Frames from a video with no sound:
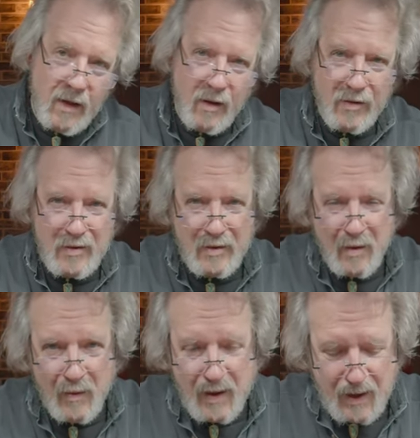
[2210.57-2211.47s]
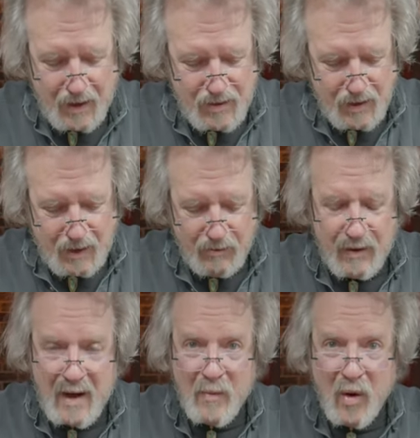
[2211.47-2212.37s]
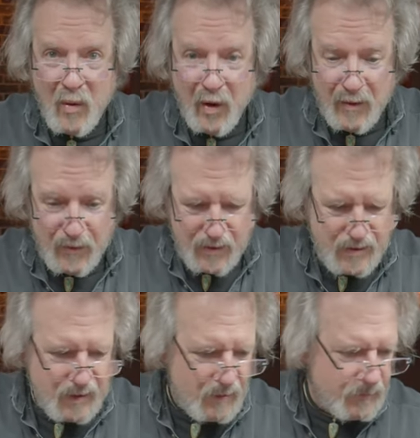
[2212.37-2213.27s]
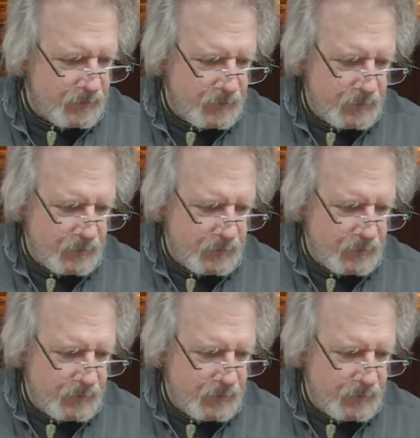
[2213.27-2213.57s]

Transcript: Also don't want to actually create more work for yourself.